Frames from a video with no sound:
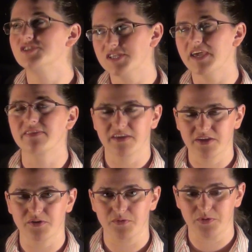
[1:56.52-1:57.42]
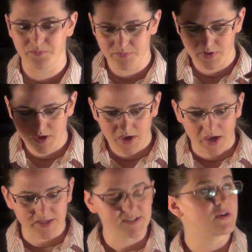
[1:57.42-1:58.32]
take the integral.
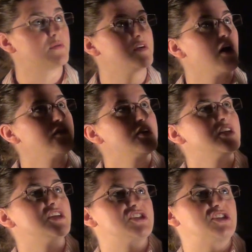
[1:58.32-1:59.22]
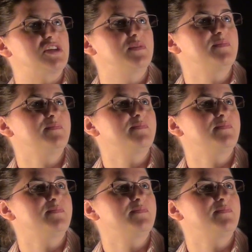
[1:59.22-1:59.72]
And so the other condition